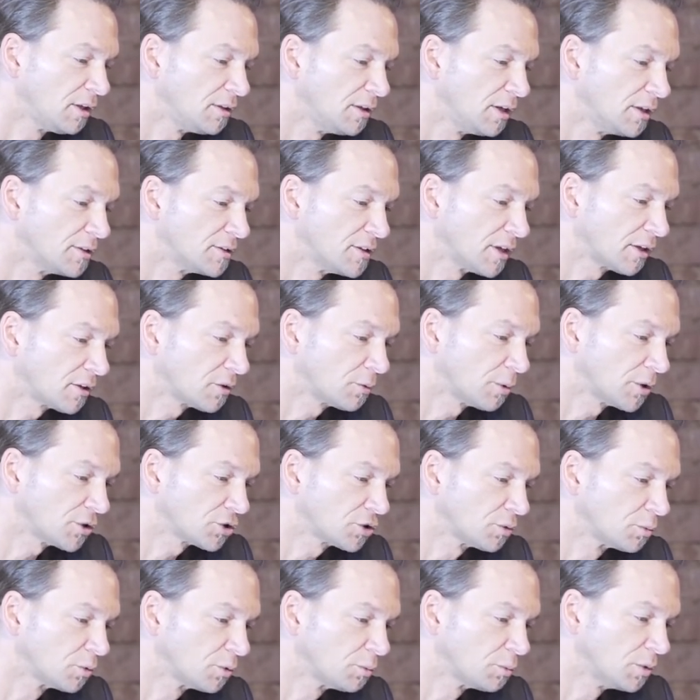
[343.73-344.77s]
Exact
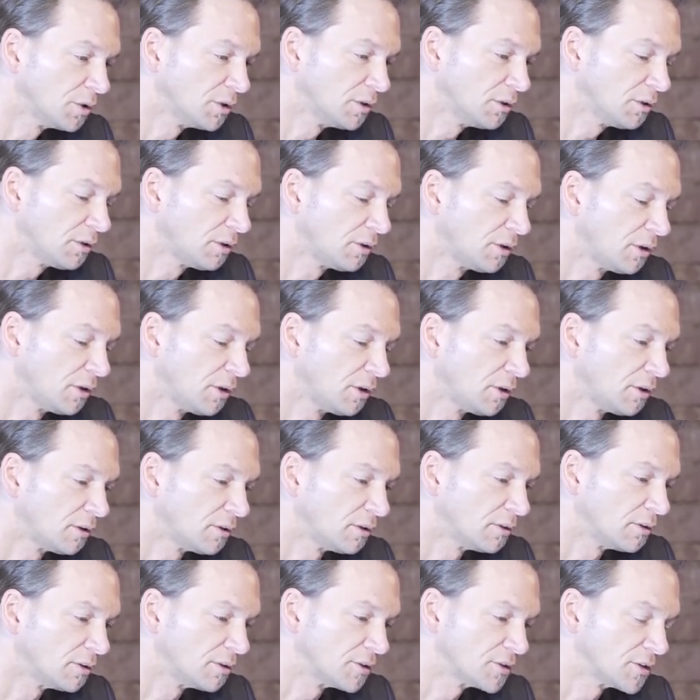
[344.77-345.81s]
question would be
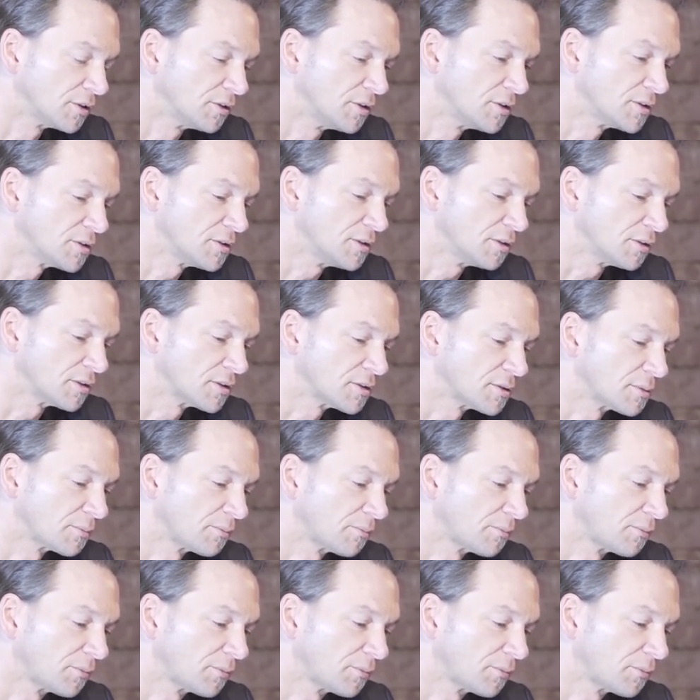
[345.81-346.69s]
statistics.